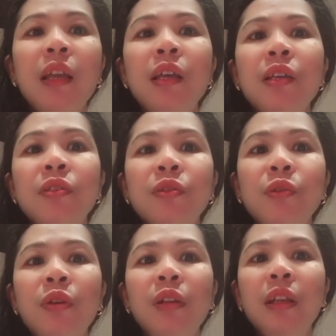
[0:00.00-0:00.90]

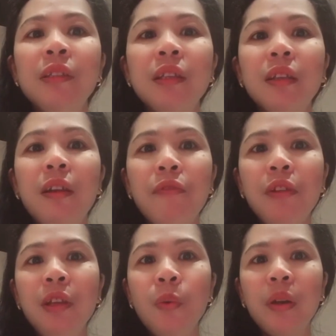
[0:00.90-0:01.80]
So, listen
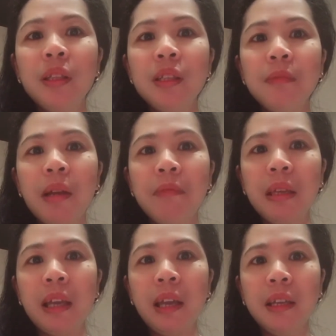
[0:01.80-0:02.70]
carefully what is my
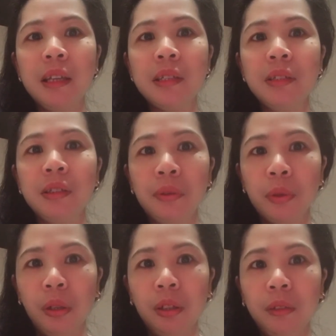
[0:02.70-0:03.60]
mechanics the
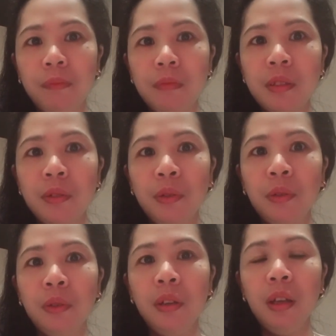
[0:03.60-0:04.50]
role.
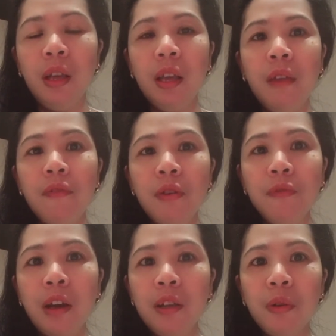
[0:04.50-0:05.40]
So, if you
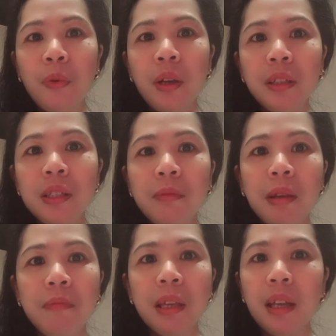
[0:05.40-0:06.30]
follow what is my
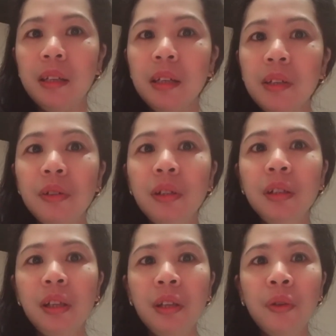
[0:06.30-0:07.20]
mechanic role,
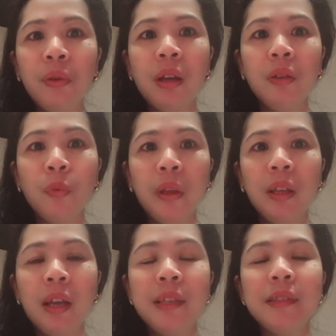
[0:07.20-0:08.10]
you can win.
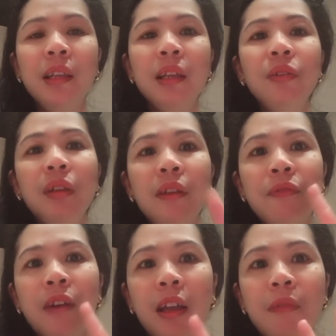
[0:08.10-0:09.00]
I select only
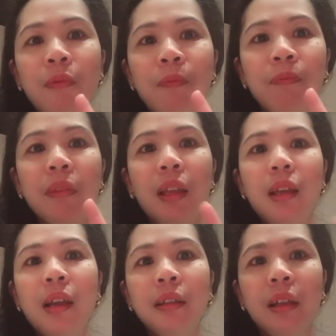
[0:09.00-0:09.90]
5
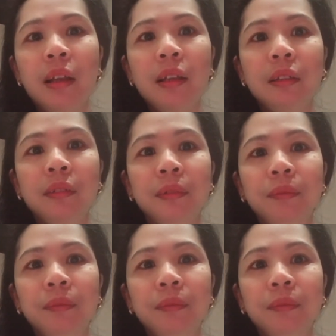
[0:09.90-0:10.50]
and then